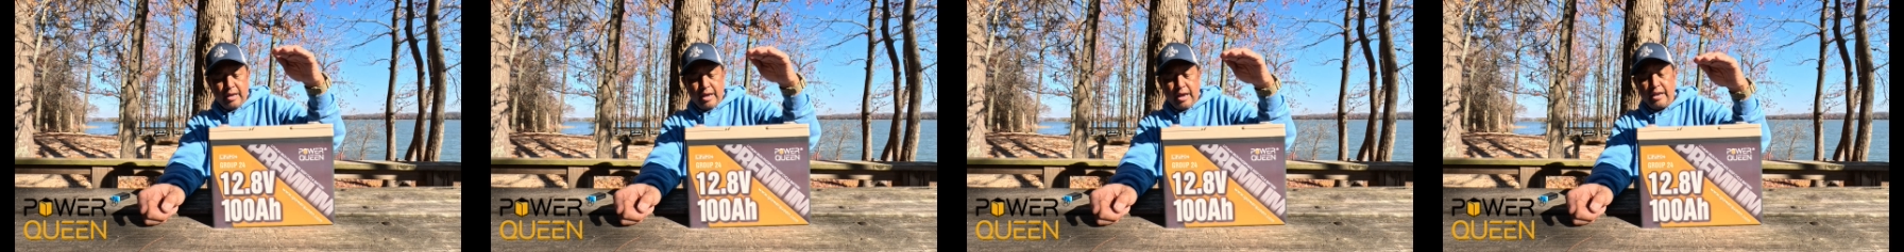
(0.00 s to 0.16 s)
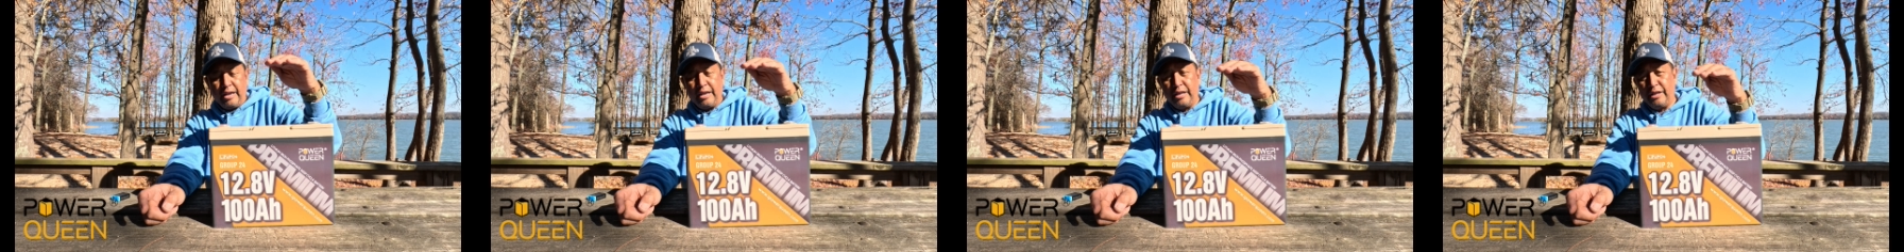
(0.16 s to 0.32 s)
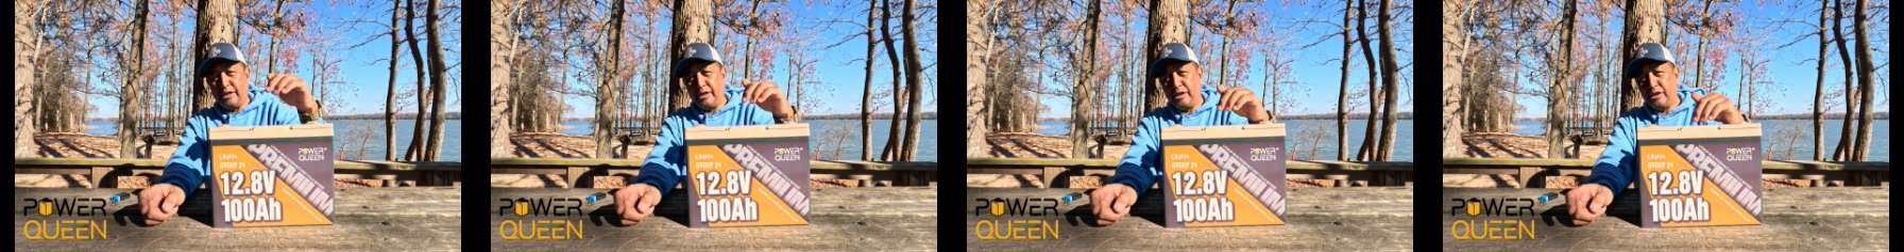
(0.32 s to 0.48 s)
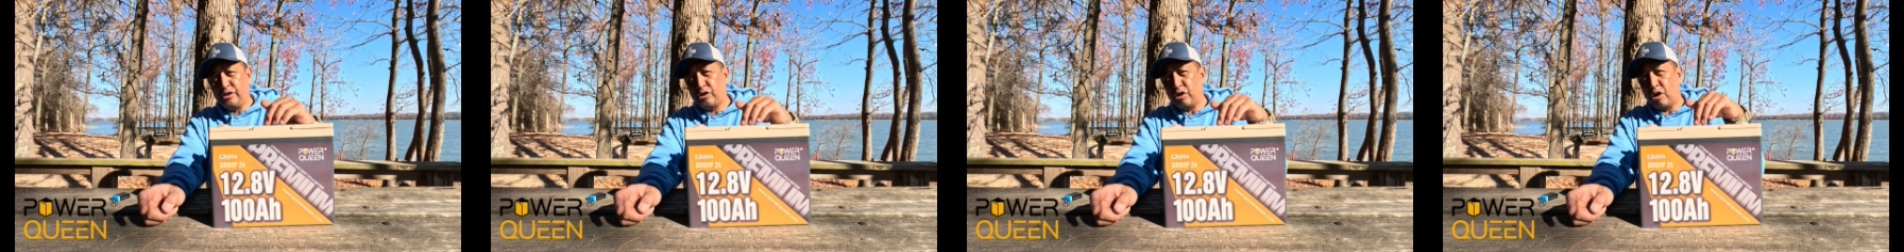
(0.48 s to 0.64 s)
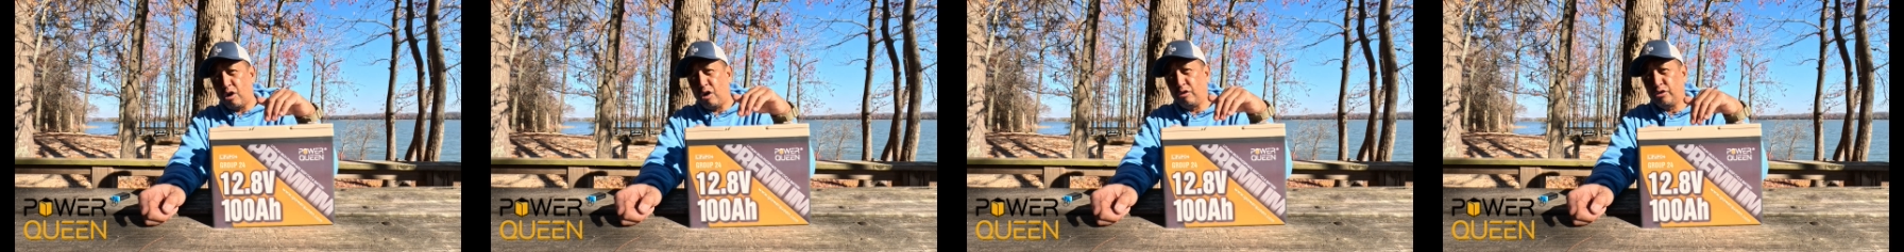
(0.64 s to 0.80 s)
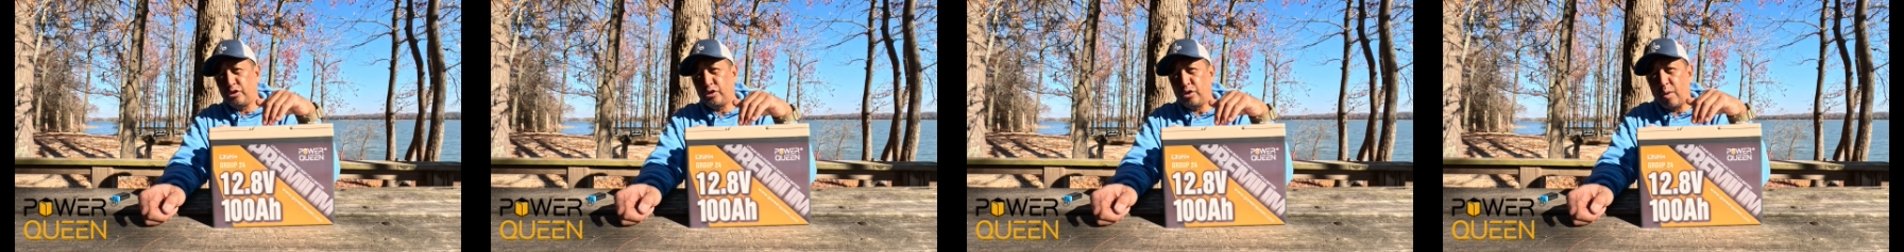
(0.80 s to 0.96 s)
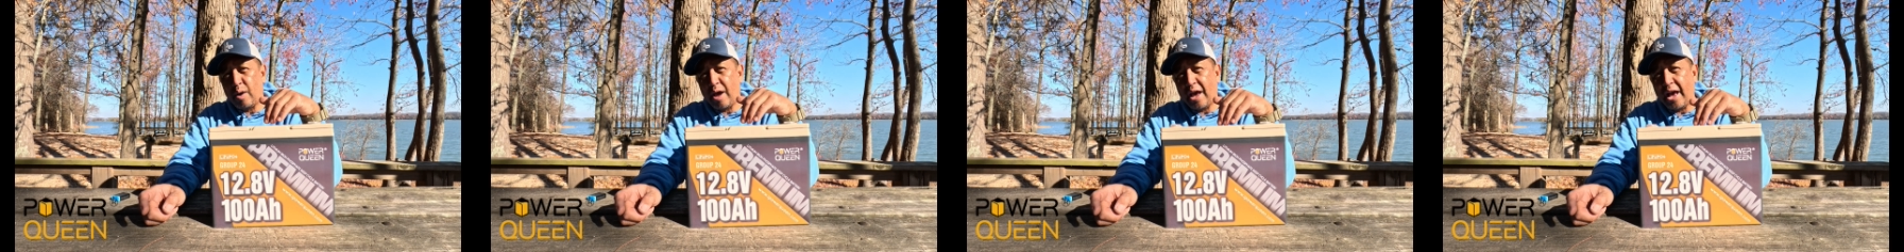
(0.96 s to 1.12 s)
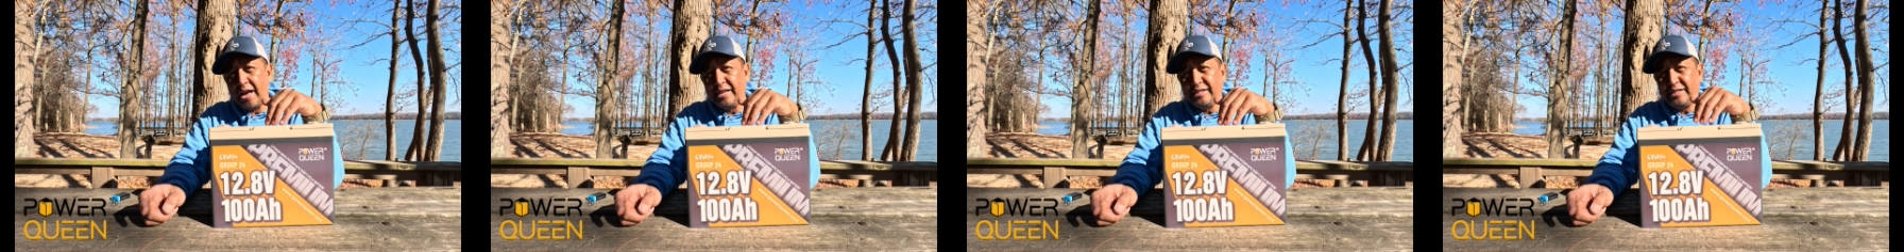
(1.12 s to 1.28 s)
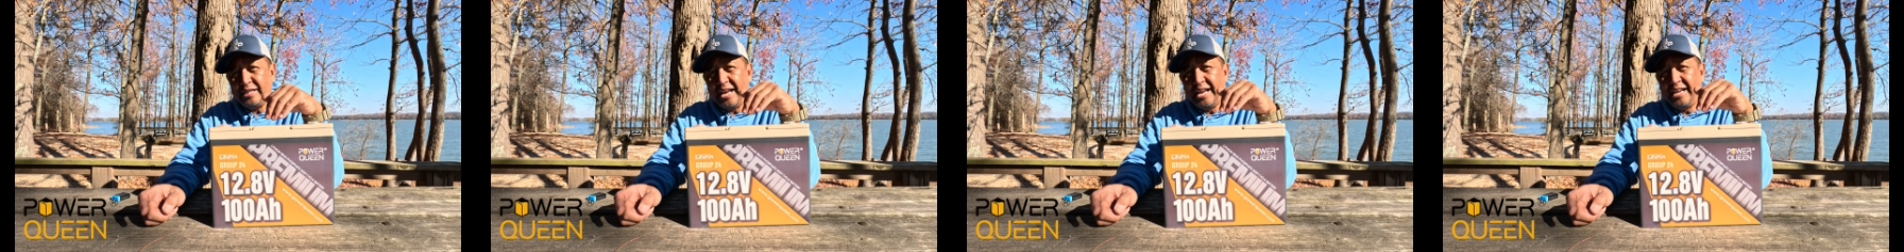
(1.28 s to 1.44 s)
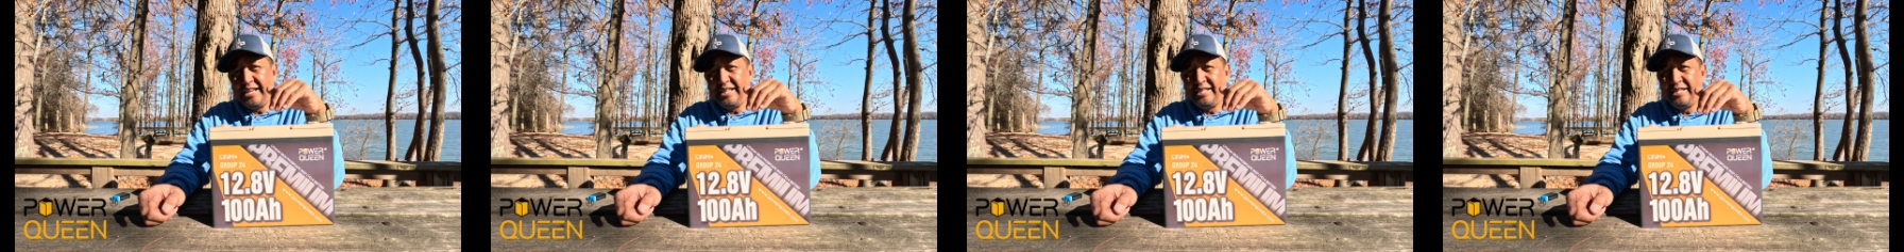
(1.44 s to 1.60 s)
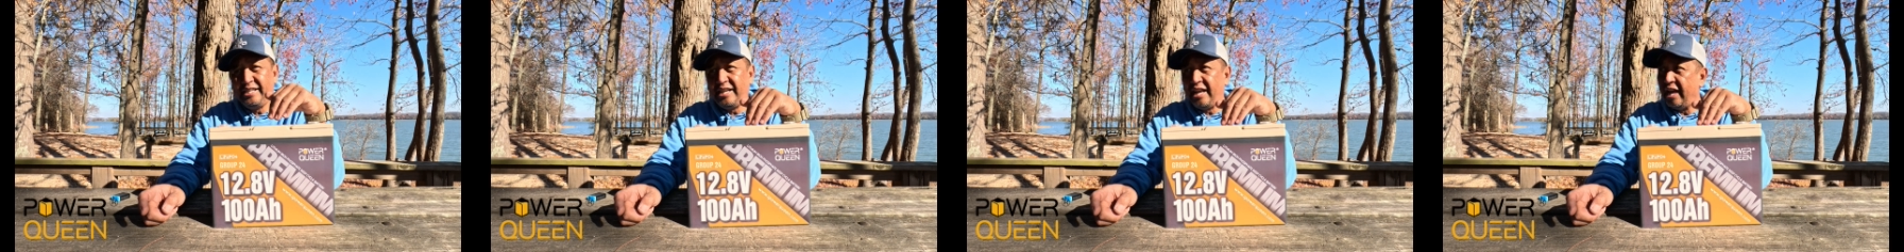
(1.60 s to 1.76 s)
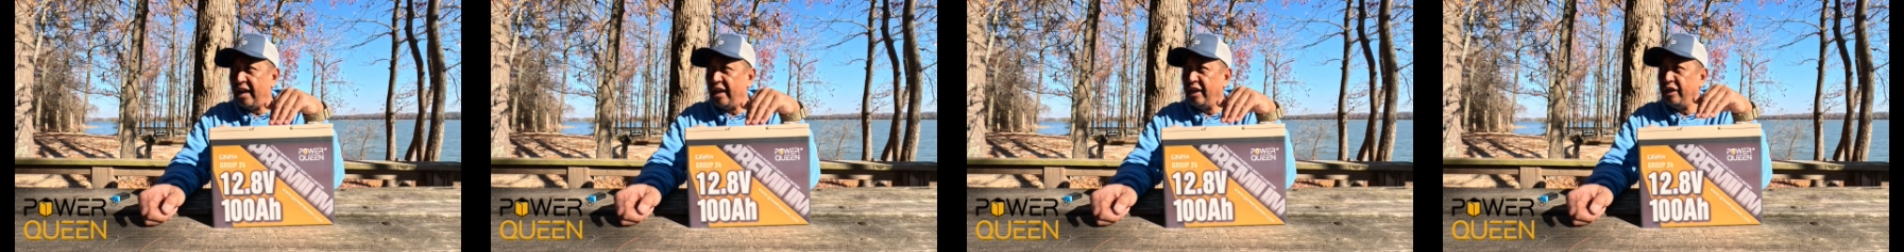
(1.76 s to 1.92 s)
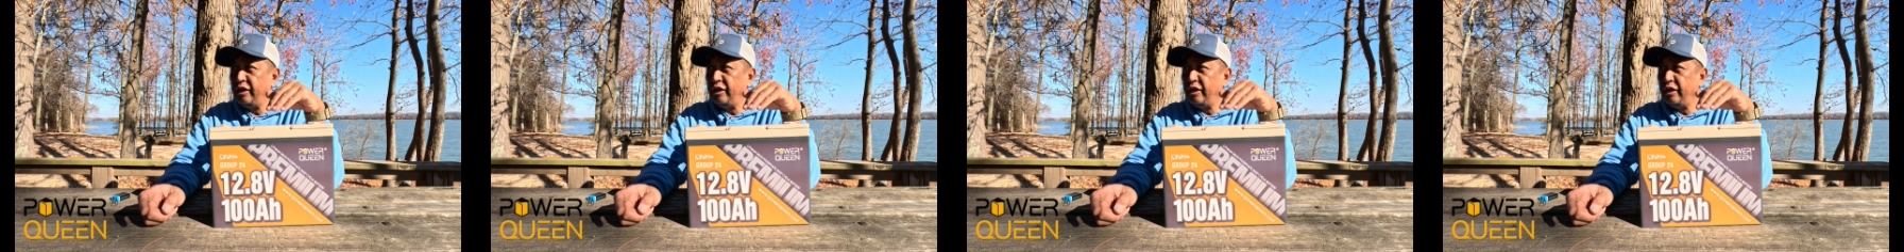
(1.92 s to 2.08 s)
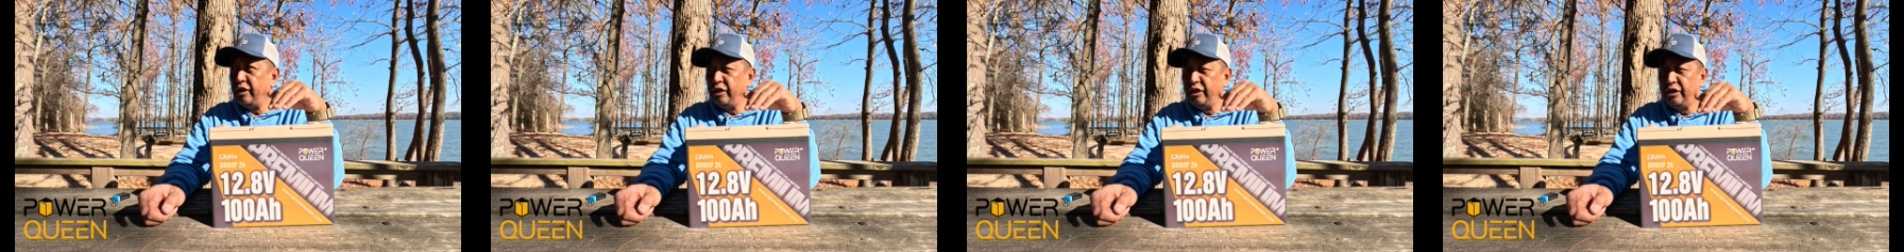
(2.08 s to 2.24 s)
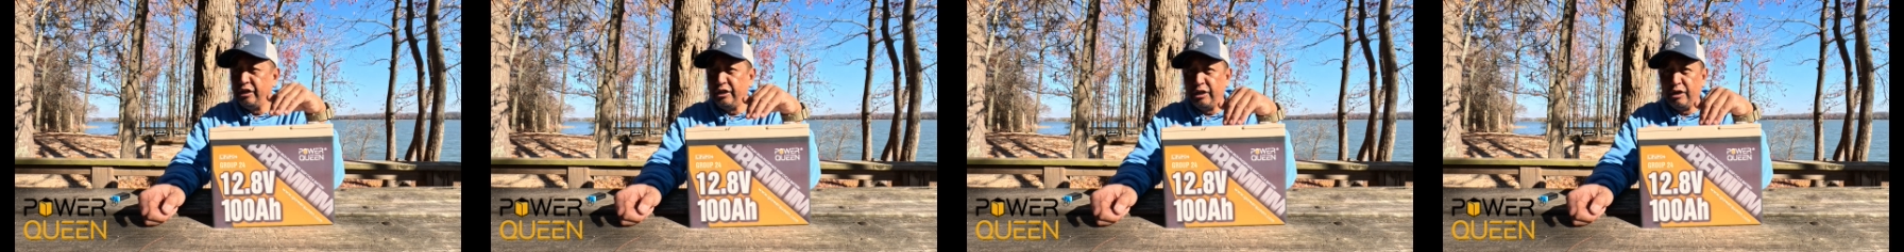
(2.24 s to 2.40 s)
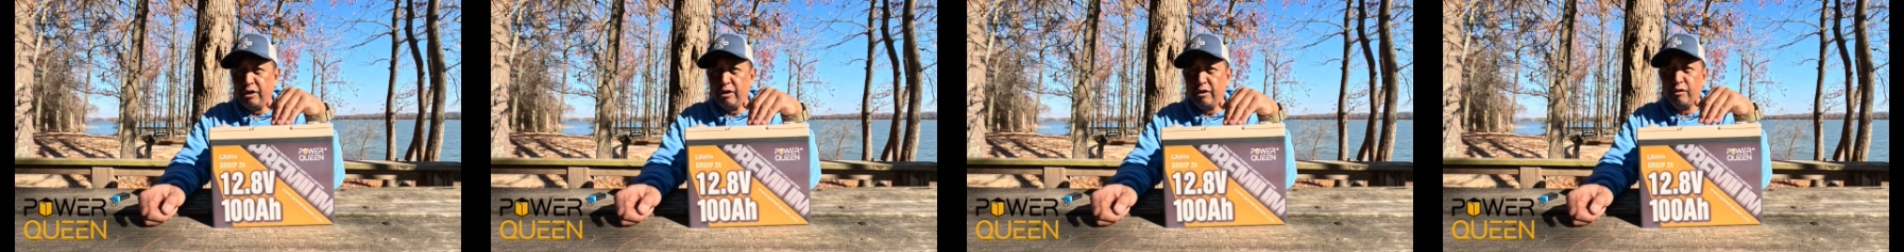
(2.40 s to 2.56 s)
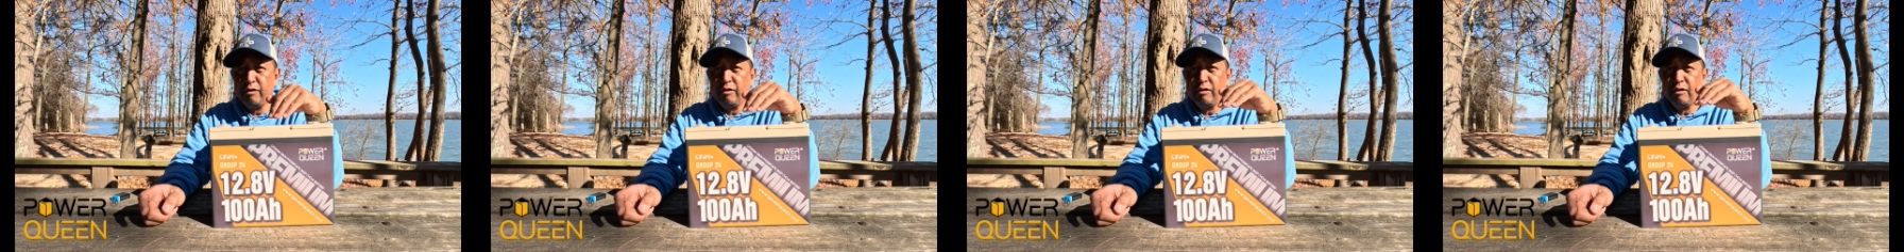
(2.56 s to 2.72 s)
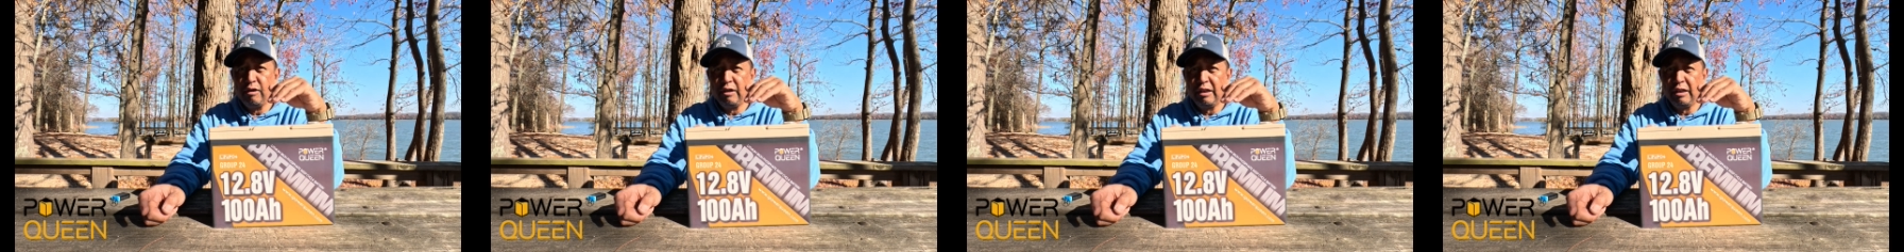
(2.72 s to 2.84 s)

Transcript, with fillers: And this also has a 10-year